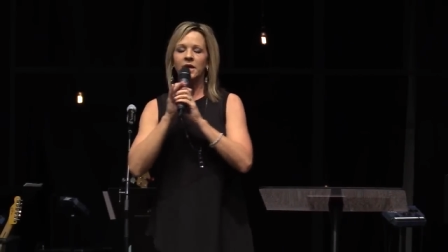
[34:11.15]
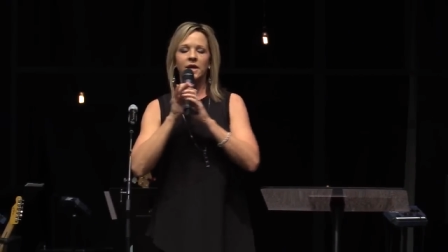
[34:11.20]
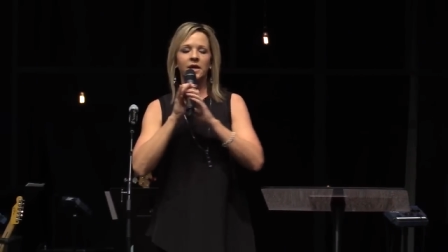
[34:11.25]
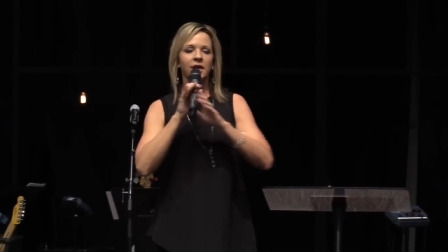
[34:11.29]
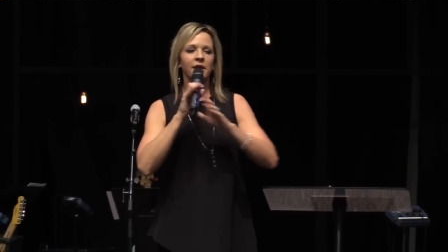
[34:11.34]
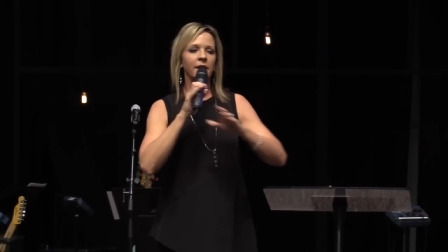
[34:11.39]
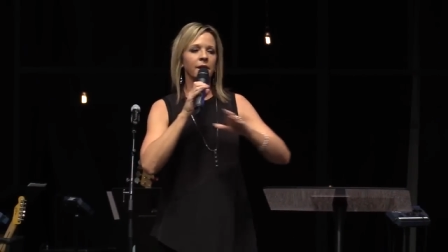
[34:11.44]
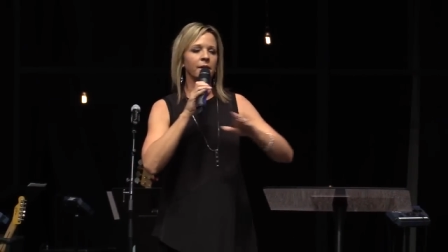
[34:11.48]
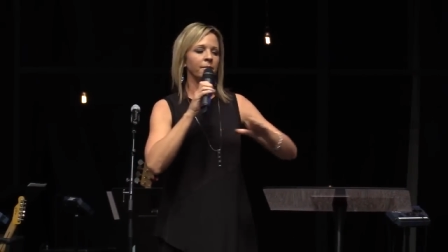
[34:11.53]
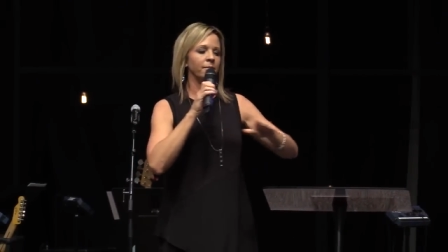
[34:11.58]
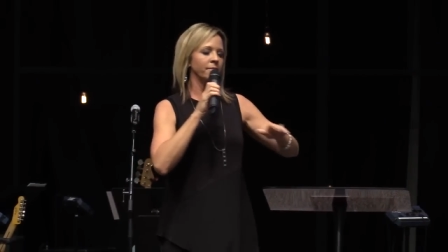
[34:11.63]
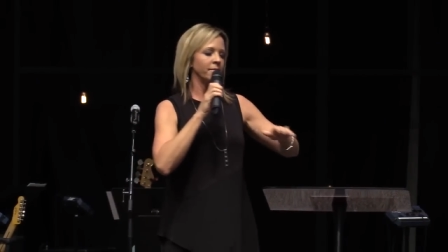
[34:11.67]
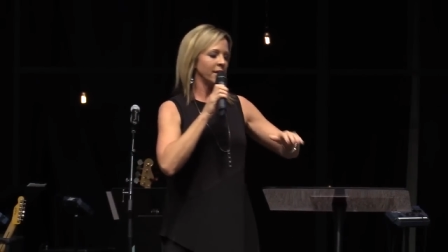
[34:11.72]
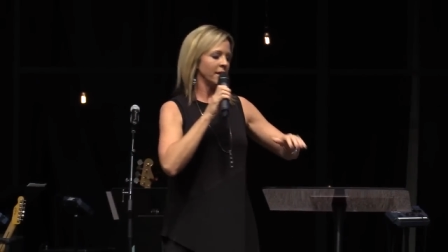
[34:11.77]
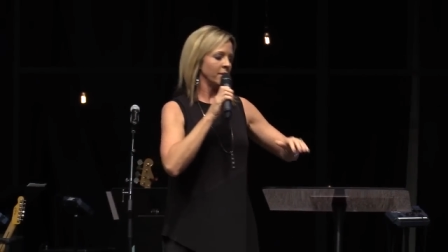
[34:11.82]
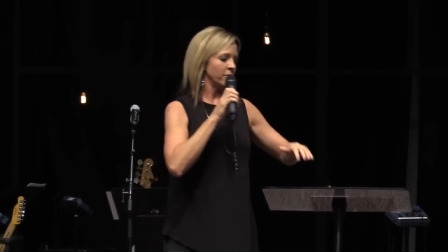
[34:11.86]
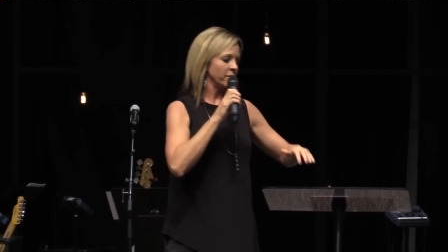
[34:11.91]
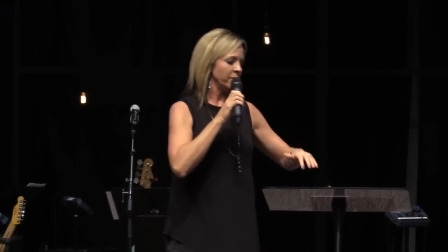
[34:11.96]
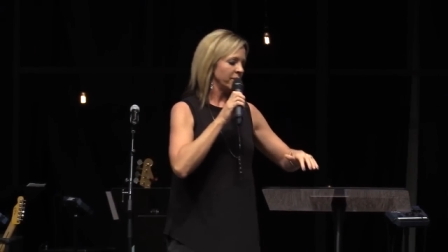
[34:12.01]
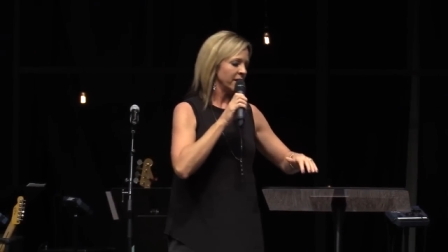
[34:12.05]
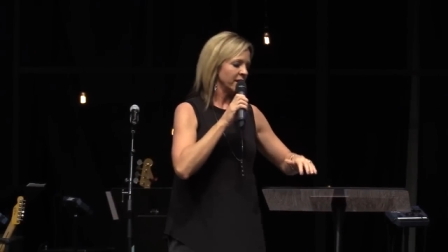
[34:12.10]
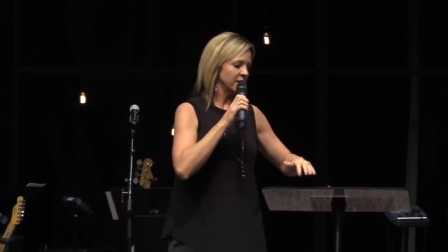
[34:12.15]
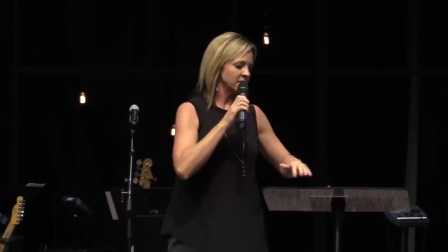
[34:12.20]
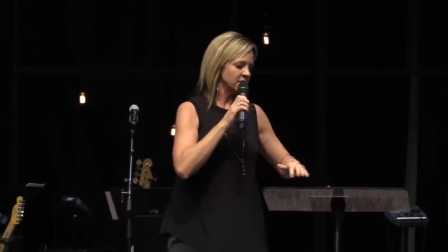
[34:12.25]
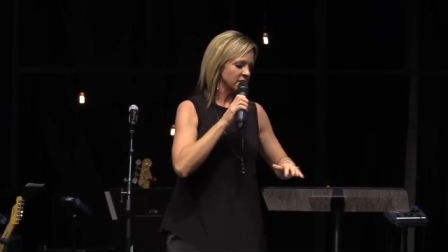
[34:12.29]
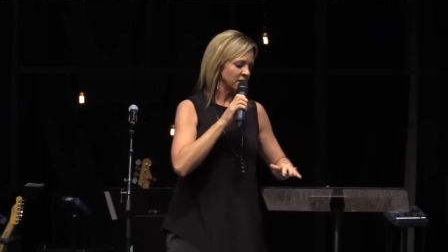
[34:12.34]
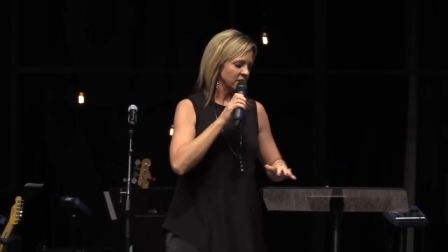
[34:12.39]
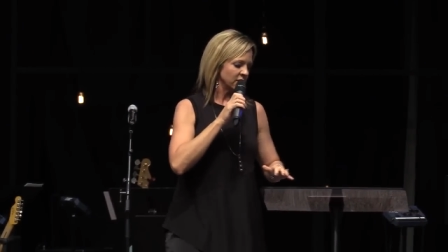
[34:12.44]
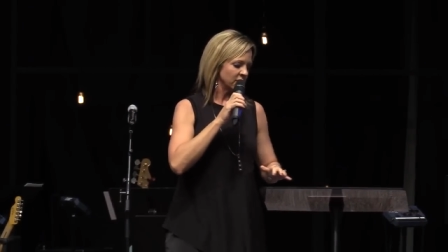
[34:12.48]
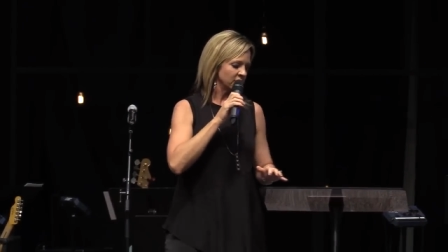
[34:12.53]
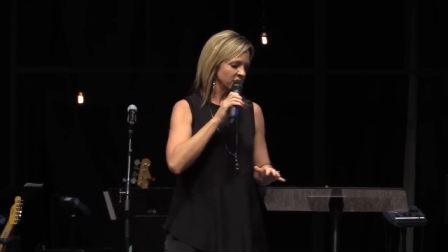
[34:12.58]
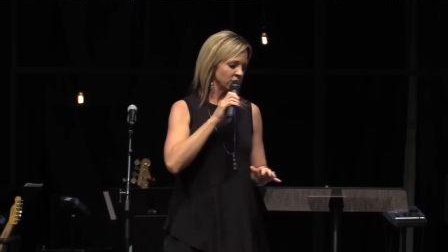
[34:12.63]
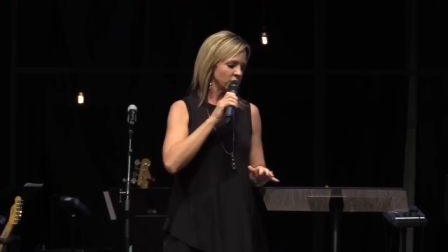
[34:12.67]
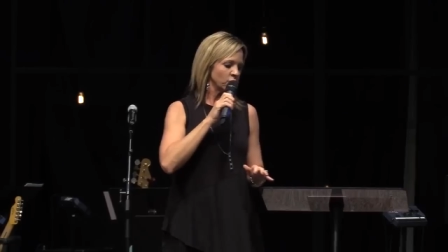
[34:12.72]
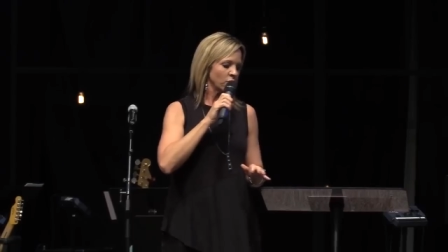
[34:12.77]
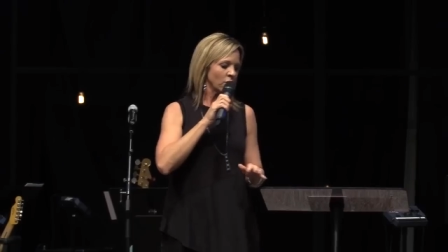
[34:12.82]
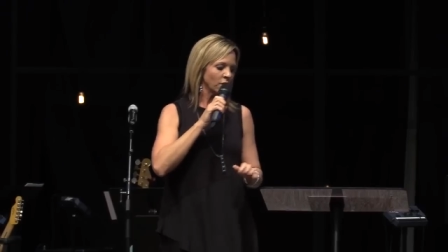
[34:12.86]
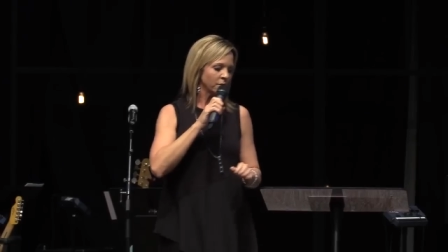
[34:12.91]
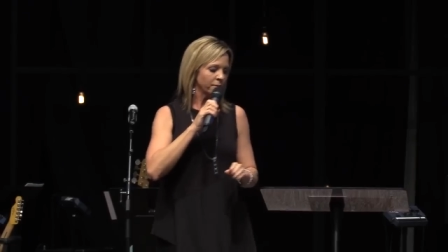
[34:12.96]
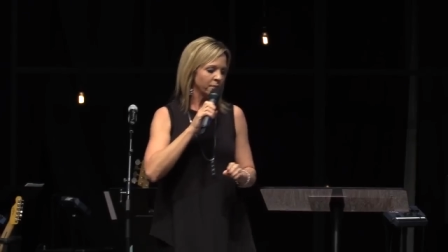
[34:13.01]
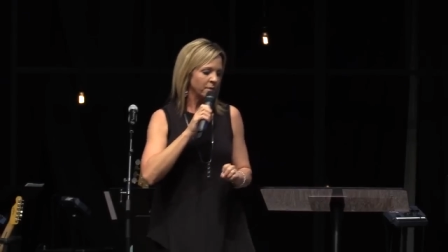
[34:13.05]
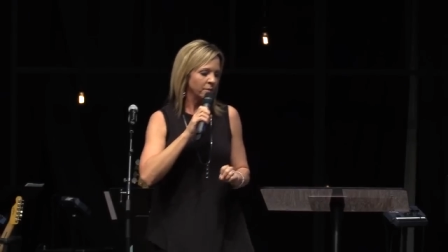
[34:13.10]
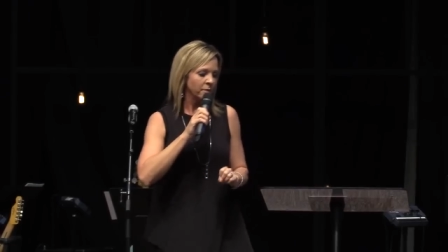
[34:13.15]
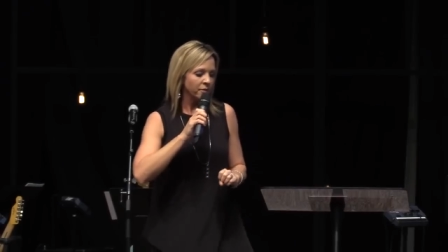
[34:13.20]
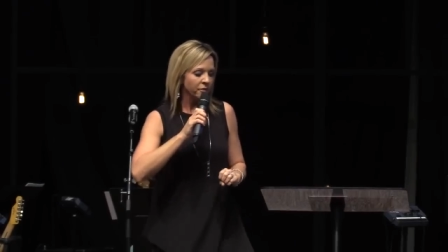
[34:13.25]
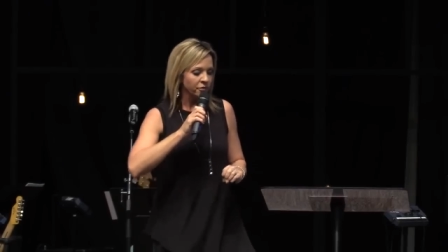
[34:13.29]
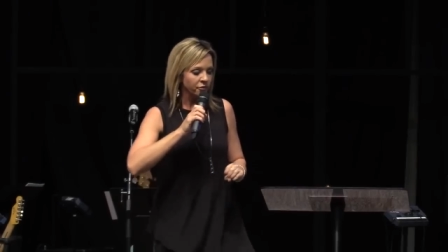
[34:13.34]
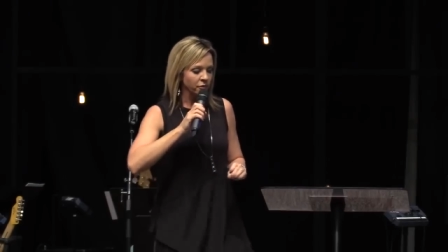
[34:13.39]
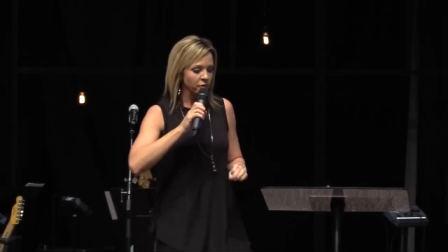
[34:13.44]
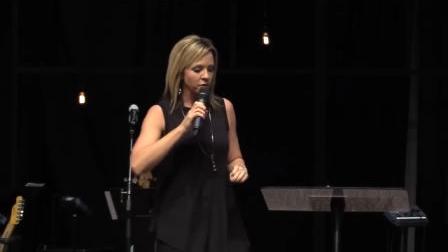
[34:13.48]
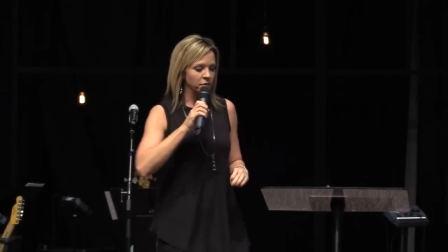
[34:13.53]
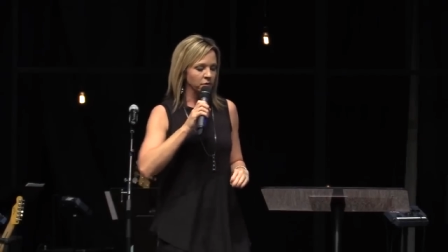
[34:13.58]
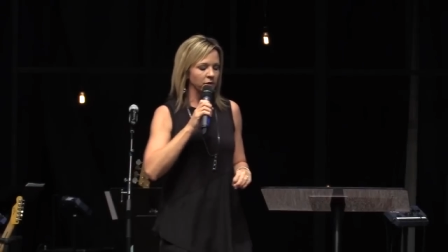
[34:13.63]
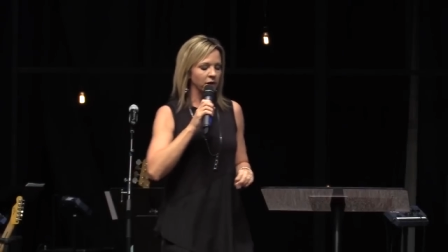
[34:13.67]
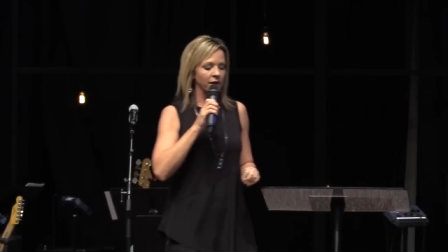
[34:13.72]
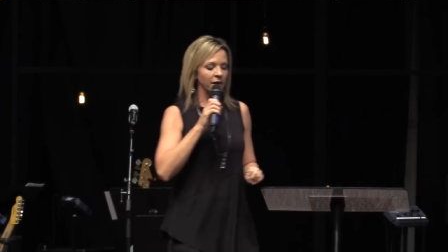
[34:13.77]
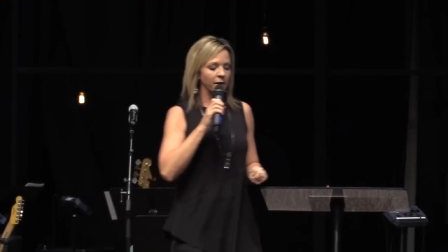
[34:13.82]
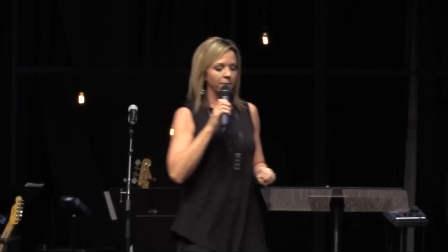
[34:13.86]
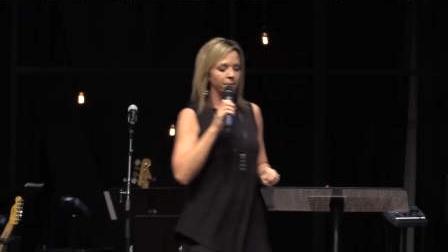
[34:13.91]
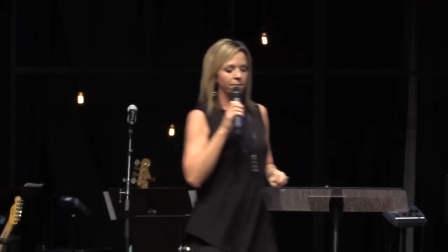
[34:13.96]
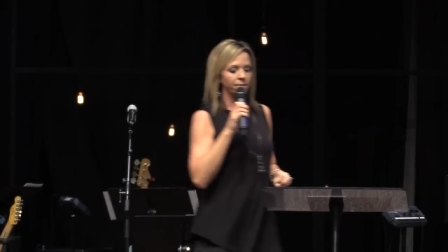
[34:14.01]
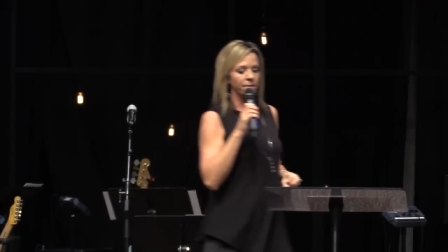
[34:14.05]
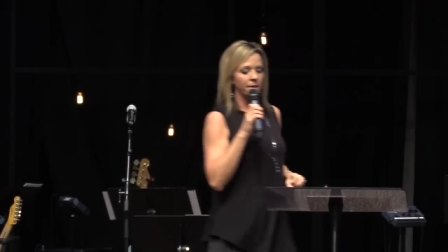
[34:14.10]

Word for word: um, and we began to to work people through uh,